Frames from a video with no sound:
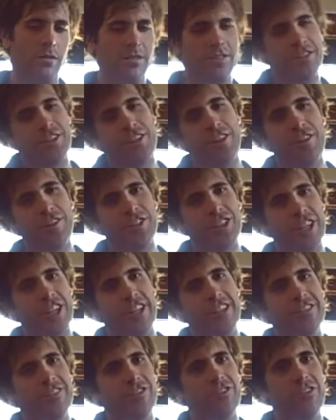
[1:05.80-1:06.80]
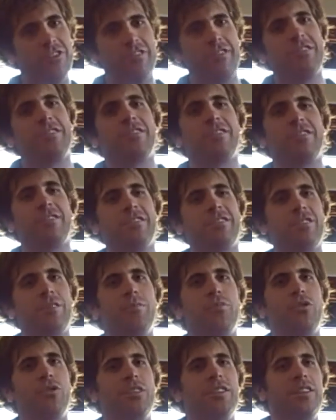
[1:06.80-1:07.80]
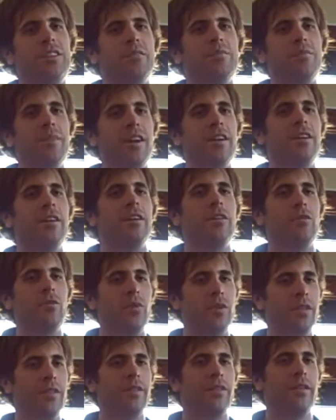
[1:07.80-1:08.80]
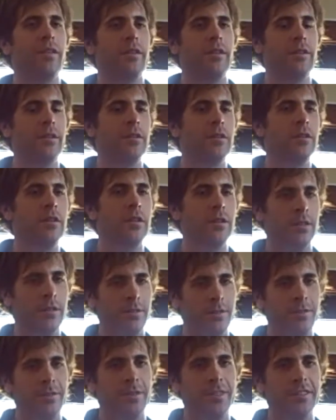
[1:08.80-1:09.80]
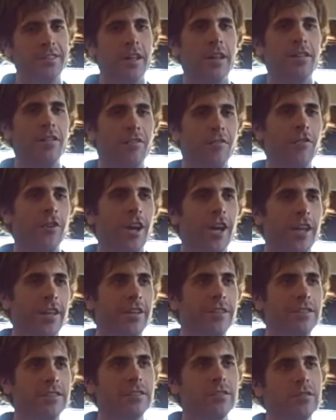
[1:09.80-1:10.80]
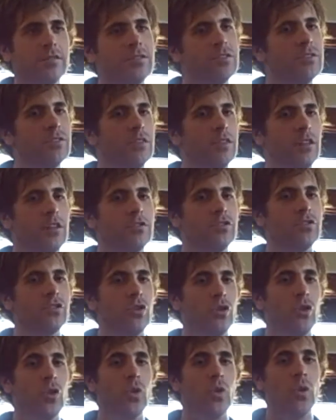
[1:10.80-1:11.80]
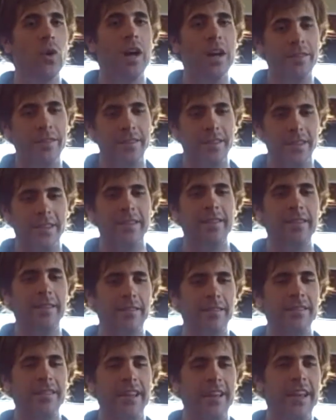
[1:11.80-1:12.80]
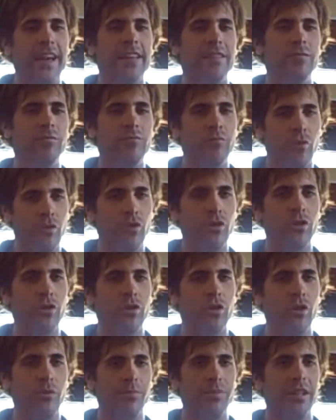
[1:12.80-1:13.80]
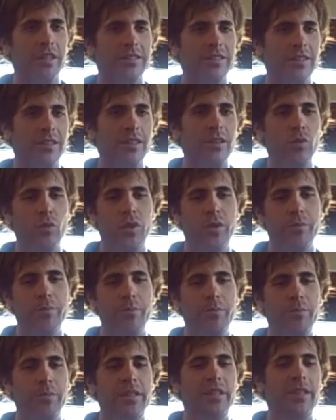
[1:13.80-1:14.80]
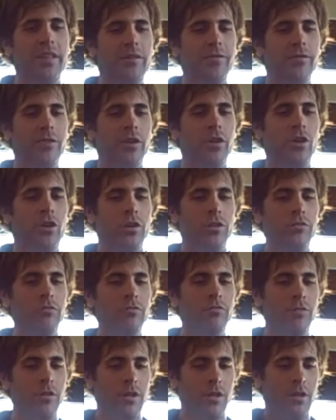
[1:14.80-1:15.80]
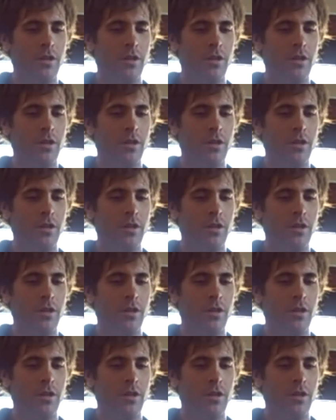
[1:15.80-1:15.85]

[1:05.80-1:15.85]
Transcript: synergized or supported better with these other varieties. So if they add more complexity, we believe on